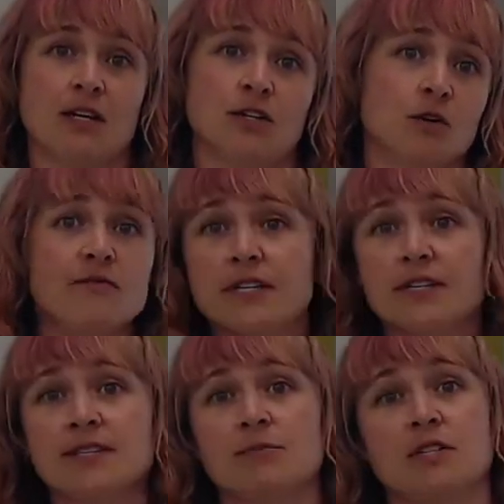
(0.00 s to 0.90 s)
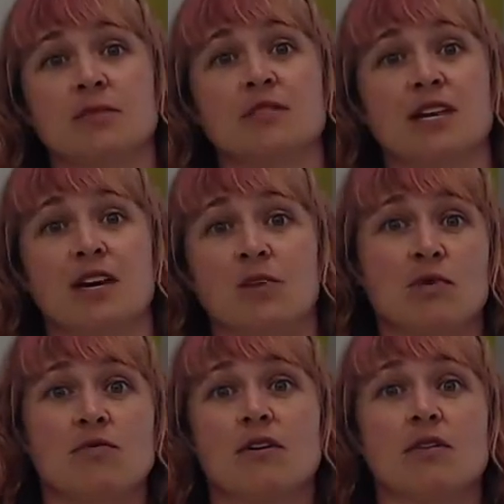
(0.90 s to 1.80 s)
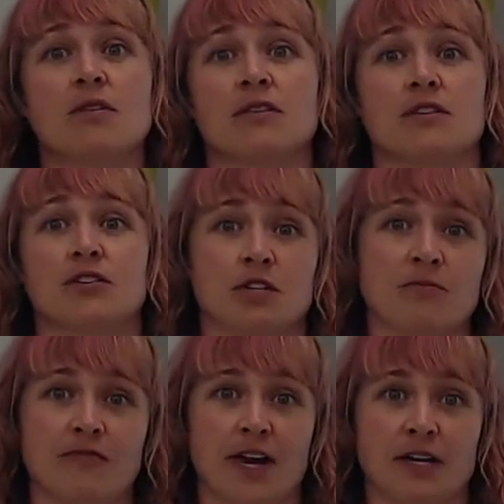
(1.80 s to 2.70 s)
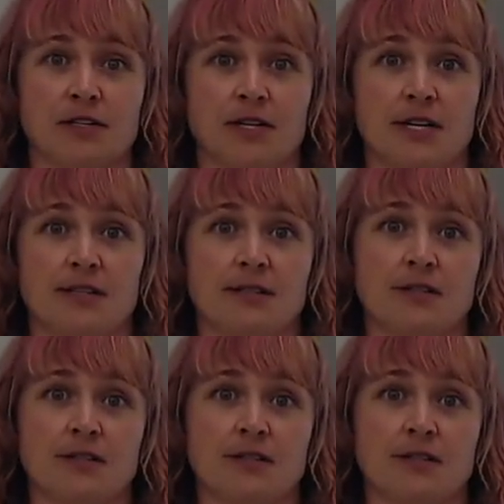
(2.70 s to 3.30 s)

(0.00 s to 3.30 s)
don't feel symptoms and won't know that they're germ factories,